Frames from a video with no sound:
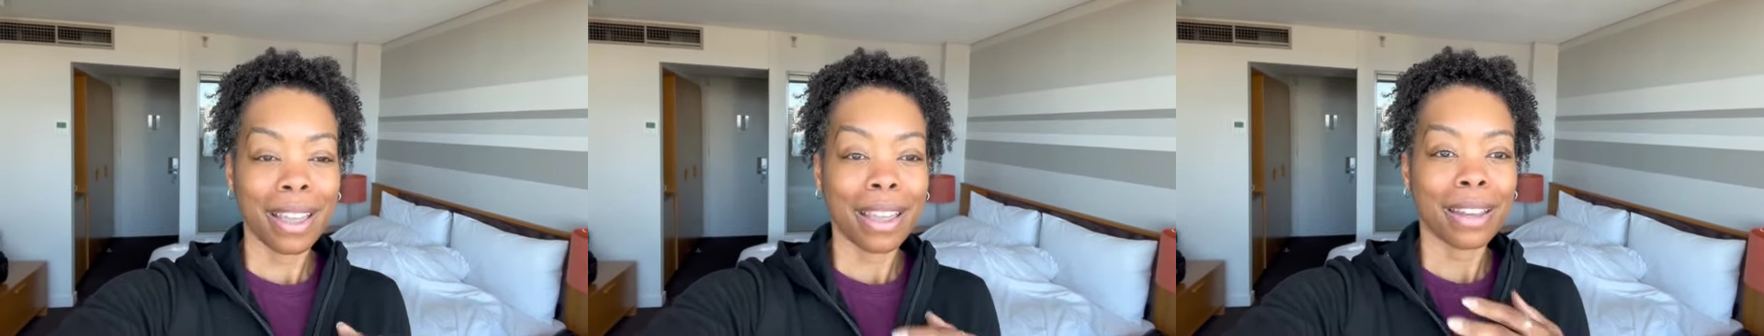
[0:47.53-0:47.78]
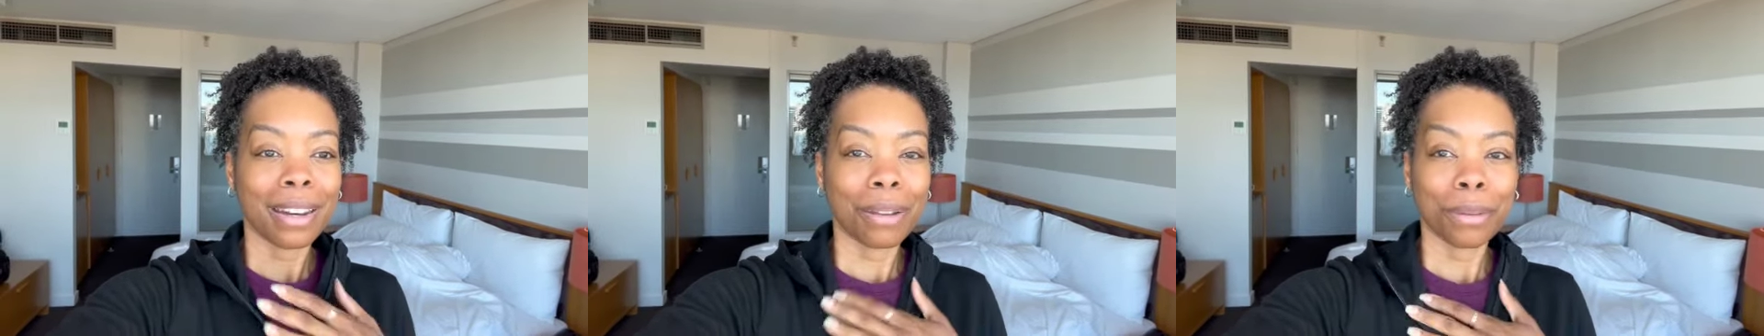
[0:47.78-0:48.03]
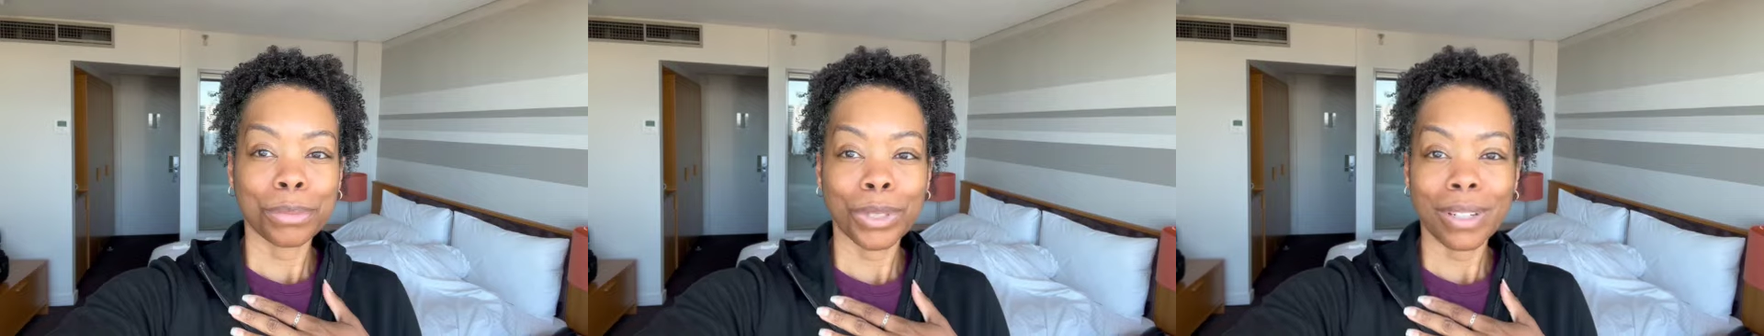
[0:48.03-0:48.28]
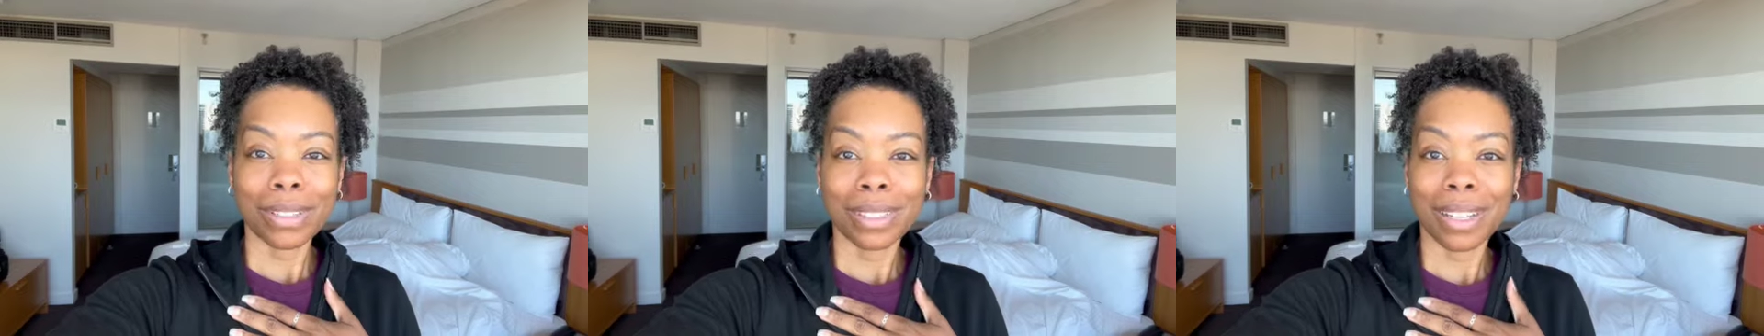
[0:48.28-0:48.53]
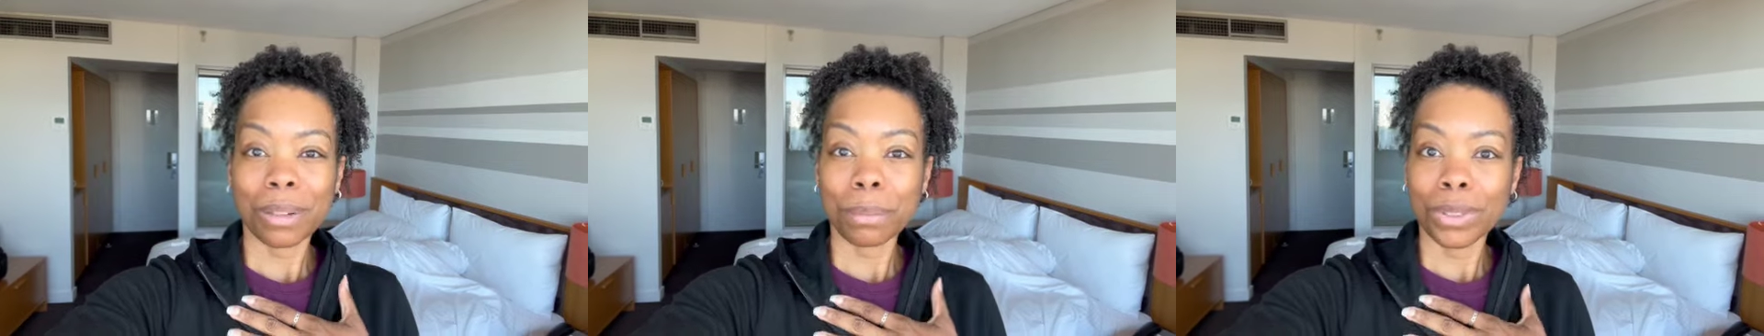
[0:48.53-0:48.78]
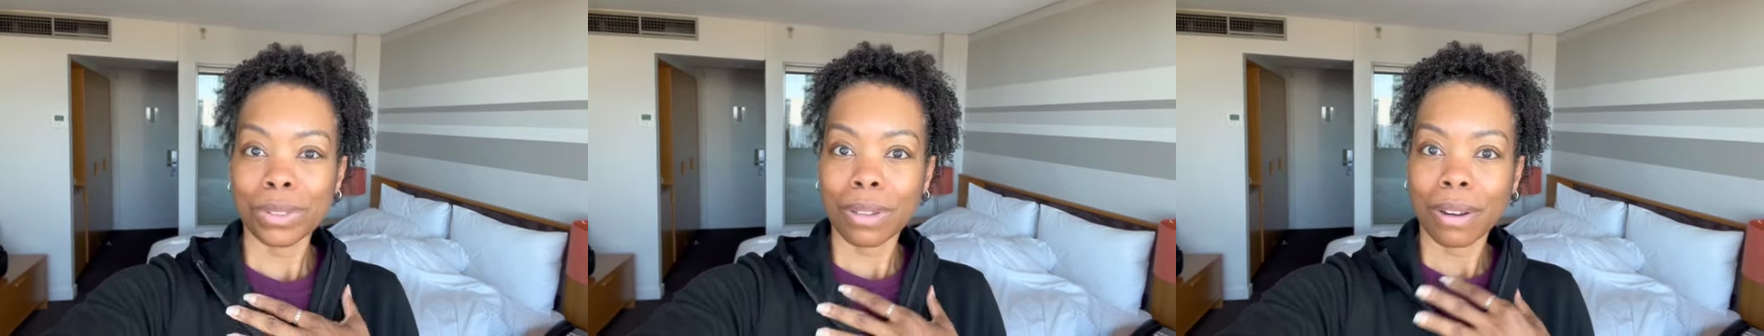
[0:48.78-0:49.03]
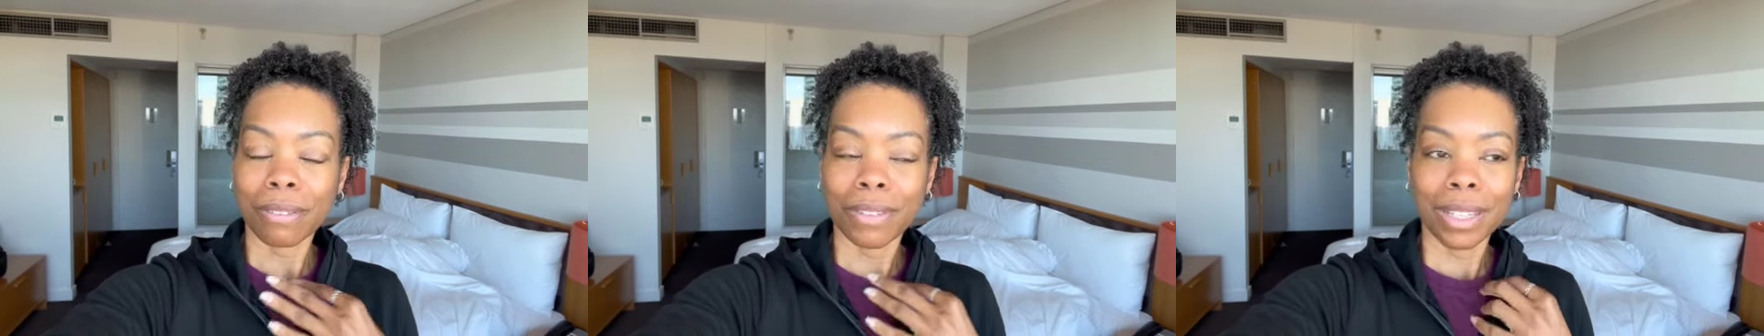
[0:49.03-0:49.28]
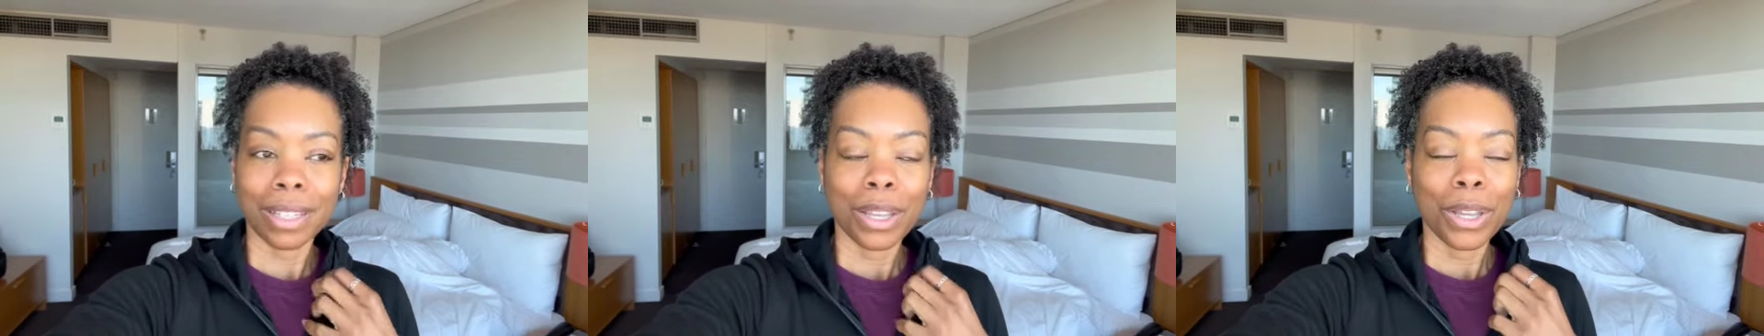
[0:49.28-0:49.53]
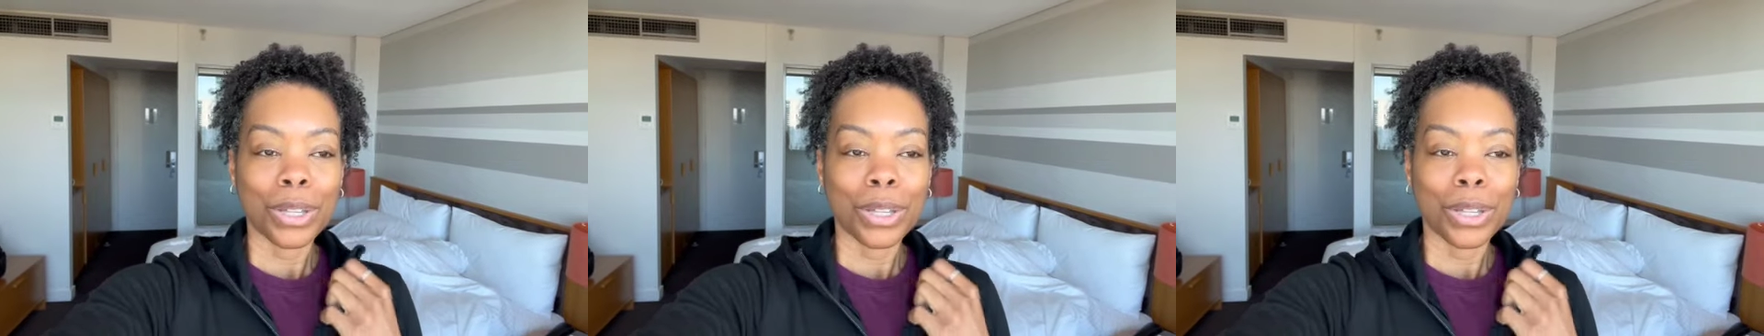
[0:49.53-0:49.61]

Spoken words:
and now I'm dressed and I'm starving.